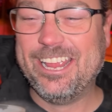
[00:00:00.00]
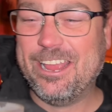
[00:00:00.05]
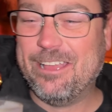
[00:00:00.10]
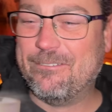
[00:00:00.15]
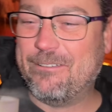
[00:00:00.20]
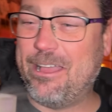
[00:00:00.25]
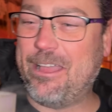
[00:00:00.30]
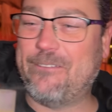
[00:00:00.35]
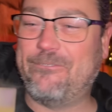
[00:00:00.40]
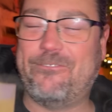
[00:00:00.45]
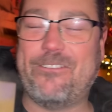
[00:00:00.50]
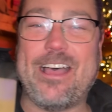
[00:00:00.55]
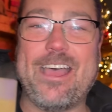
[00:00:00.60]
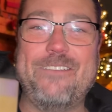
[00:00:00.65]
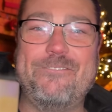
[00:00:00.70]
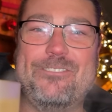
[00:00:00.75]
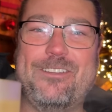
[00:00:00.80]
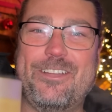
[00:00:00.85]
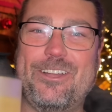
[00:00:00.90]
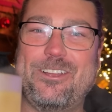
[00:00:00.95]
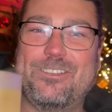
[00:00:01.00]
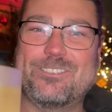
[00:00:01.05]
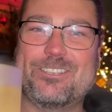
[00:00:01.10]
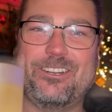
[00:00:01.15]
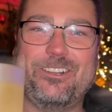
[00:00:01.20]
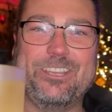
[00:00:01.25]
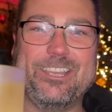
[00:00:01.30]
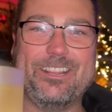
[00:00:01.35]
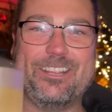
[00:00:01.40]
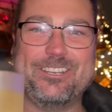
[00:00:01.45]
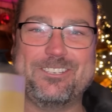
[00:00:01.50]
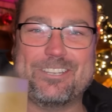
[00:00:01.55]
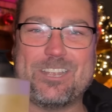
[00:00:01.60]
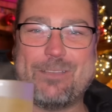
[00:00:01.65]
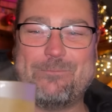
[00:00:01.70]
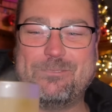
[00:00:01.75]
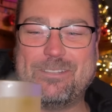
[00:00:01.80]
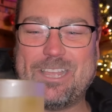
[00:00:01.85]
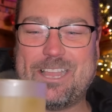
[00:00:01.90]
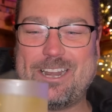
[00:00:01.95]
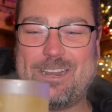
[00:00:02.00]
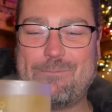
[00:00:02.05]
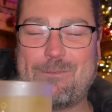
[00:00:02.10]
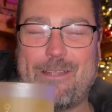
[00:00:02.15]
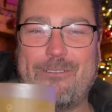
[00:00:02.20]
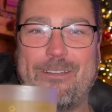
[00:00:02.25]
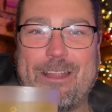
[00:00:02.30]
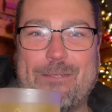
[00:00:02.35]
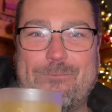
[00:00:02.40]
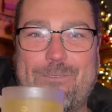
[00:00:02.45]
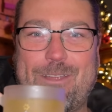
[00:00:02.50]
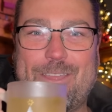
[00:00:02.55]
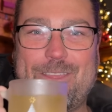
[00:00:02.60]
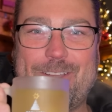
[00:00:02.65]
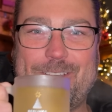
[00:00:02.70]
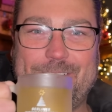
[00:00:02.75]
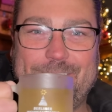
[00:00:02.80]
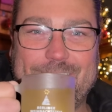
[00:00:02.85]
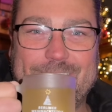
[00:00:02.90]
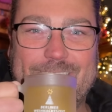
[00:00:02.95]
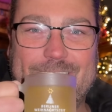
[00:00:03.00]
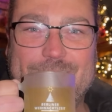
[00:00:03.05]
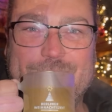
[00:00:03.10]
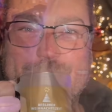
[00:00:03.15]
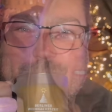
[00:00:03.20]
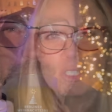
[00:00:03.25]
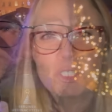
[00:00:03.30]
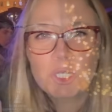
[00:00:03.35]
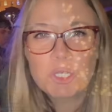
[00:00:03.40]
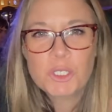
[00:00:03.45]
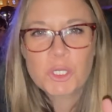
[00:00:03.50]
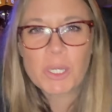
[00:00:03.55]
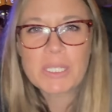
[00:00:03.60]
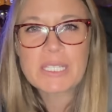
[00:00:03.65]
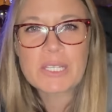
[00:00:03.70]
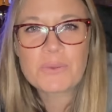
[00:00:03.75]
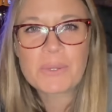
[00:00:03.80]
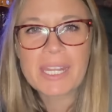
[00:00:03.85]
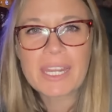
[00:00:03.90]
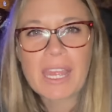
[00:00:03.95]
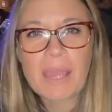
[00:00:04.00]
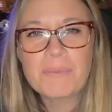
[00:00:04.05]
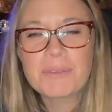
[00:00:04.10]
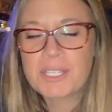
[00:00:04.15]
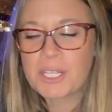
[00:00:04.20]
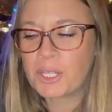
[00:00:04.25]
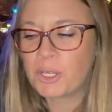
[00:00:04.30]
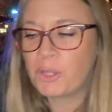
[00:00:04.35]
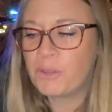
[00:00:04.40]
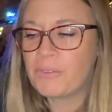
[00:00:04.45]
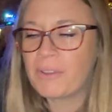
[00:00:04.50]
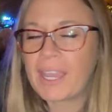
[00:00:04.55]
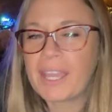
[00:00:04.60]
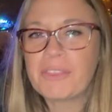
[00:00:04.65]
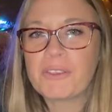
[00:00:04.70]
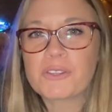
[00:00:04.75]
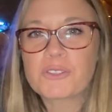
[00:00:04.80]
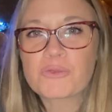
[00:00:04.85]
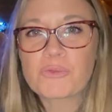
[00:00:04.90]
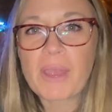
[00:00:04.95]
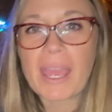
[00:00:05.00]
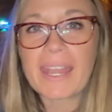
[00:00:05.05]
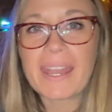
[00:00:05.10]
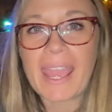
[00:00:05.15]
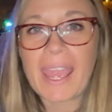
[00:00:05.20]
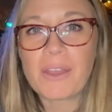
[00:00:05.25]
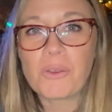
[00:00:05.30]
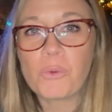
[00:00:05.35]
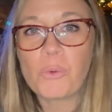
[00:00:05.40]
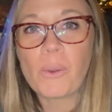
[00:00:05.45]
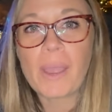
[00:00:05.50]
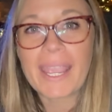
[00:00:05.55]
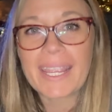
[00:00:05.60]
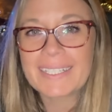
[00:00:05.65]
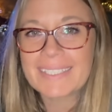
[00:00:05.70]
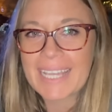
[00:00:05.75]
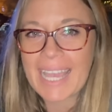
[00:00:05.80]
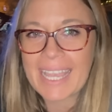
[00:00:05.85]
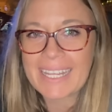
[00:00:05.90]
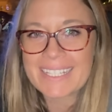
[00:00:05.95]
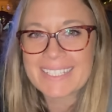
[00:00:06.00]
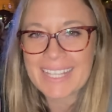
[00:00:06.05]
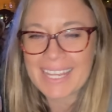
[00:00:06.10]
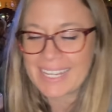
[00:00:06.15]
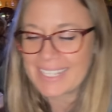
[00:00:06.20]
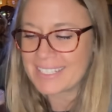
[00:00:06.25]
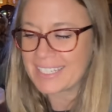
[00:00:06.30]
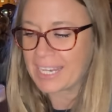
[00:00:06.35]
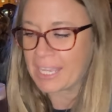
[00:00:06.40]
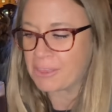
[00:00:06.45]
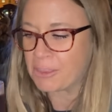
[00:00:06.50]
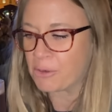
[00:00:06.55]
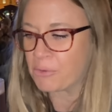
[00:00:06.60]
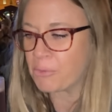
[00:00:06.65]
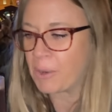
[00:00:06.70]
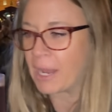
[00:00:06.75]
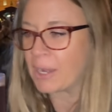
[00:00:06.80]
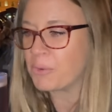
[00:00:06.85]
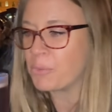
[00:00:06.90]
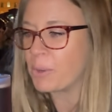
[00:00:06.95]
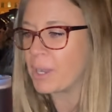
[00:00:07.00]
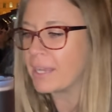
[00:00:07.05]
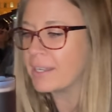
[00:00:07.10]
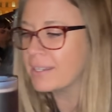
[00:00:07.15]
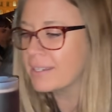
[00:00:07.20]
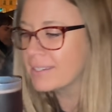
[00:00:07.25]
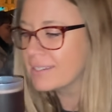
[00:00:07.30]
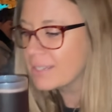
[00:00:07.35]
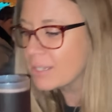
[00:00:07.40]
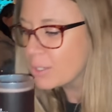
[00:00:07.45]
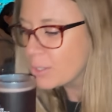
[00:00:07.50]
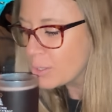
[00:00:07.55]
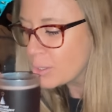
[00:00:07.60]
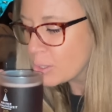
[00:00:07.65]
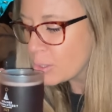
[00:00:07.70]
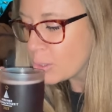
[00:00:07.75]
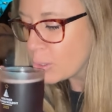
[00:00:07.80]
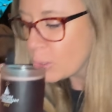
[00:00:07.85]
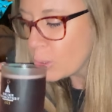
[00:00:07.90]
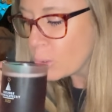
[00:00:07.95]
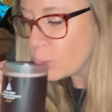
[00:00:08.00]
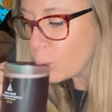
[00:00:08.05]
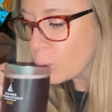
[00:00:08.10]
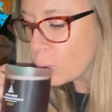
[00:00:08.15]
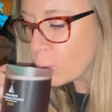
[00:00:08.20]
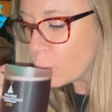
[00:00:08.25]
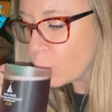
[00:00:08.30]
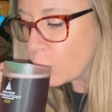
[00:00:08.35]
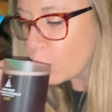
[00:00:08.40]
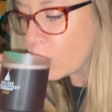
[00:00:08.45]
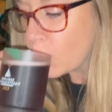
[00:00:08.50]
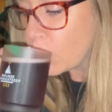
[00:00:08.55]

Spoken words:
But €5, it'll get the job done. Am I right, brother? Okay, so there's two choices when it comes to Glühwein. There's red and white. I decided to get the red one. Oh, it's